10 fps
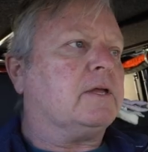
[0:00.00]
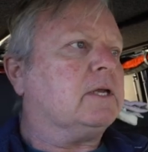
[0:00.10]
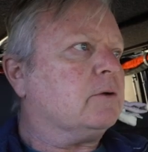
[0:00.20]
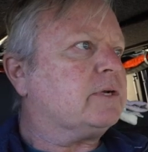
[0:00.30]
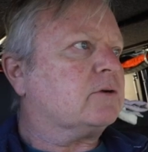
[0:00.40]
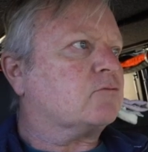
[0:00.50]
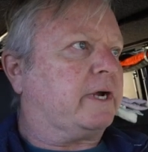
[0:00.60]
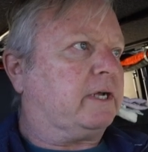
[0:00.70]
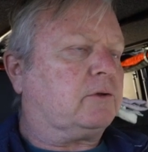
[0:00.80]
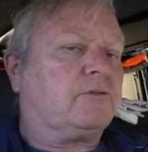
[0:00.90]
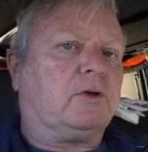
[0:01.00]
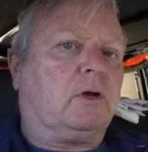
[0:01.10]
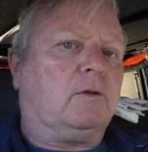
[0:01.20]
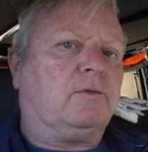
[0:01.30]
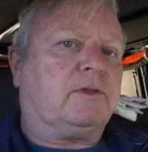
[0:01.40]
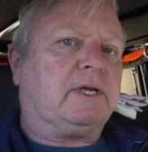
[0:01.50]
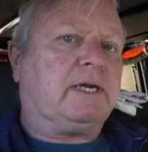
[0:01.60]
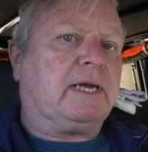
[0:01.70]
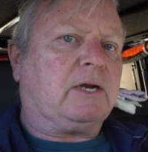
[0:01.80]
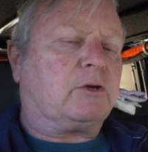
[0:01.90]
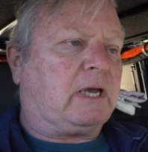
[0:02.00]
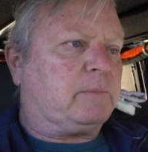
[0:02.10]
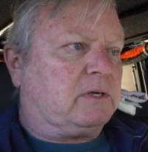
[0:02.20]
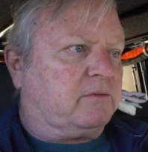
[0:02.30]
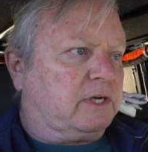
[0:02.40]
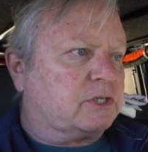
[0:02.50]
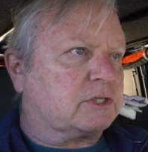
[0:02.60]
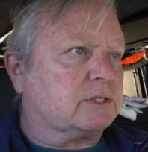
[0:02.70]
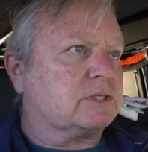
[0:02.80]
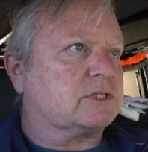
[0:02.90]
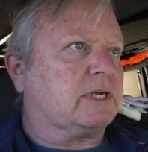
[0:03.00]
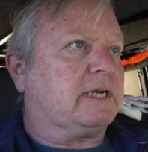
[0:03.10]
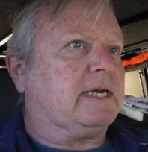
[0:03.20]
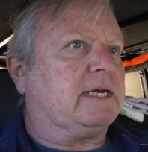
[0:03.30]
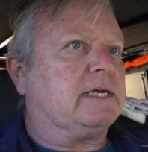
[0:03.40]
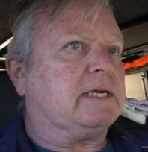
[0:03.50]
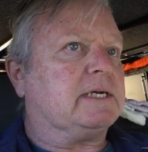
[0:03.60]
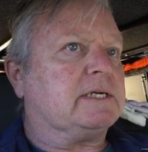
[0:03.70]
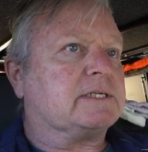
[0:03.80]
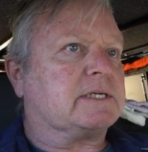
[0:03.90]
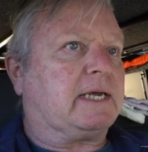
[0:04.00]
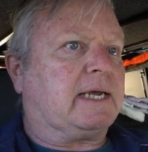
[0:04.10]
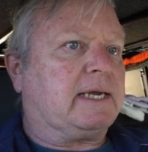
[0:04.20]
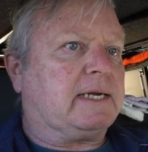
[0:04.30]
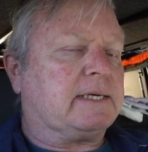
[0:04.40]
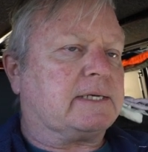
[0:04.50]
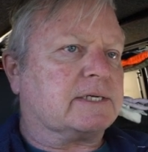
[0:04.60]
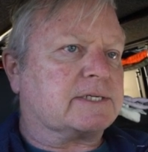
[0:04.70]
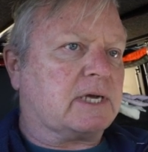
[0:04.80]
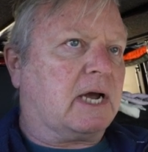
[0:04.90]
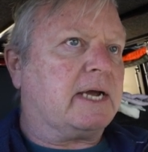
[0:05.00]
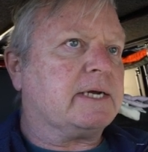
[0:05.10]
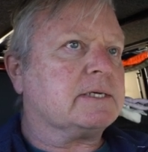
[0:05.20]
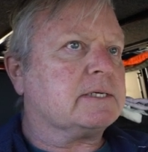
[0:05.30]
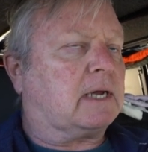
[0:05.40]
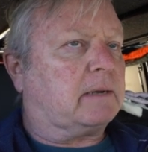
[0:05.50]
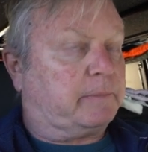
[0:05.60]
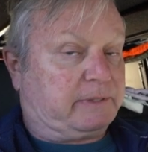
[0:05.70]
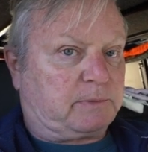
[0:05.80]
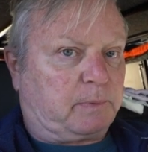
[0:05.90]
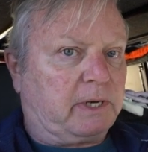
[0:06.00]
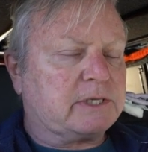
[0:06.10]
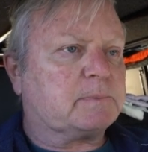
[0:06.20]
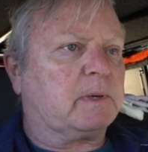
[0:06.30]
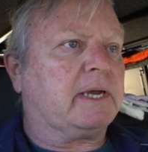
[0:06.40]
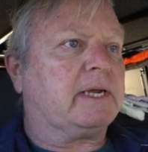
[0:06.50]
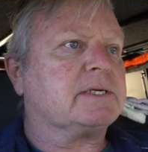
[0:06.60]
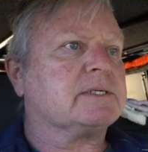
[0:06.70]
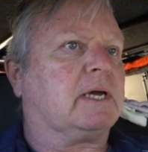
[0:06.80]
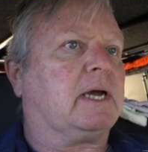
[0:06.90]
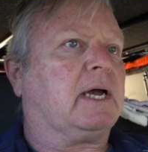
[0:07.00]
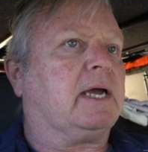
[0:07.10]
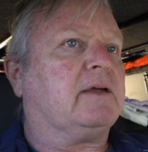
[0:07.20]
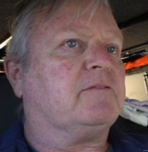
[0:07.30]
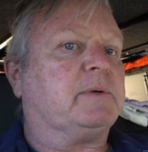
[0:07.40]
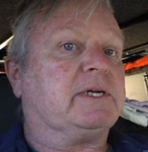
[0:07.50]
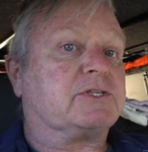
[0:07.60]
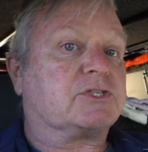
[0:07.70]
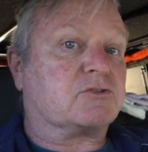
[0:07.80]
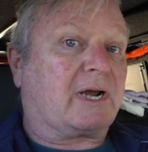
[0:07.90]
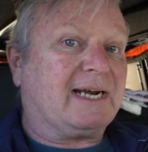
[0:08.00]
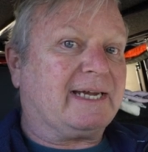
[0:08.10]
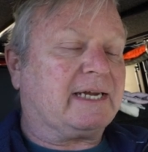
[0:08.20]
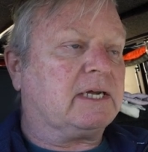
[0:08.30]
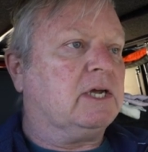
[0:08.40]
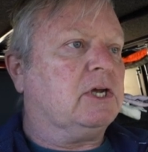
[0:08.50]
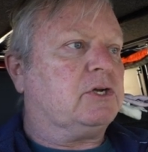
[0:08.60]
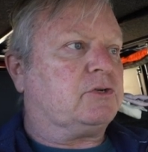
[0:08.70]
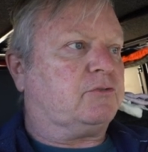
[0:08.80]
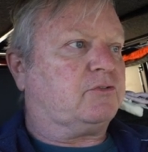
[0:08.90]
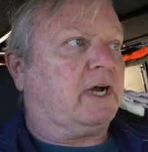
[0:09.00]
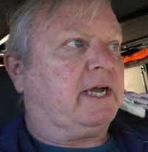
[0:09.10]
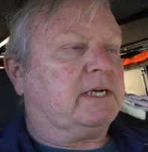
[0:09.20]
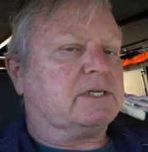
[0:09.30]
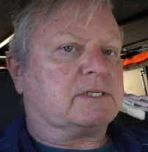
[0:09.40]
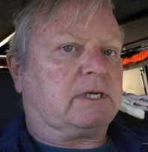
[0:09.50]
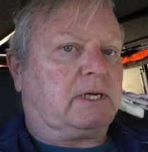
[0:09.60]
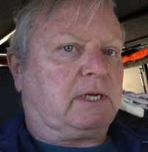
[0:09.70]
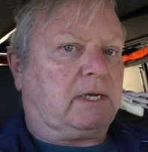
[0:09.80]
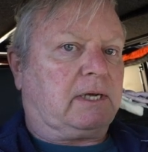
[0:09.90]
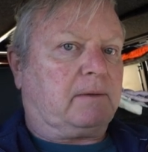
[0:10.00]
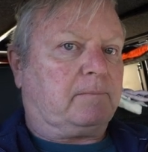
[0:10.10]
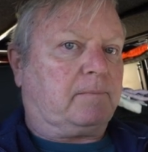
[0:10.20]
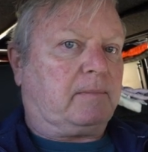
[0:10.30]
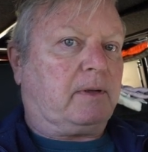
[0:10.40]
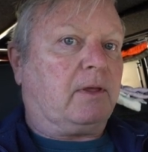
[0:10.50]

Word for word: The loading rails on the Alu-Cab Innovations is a design I'm a bit surprised by. It I've been struggling to find um,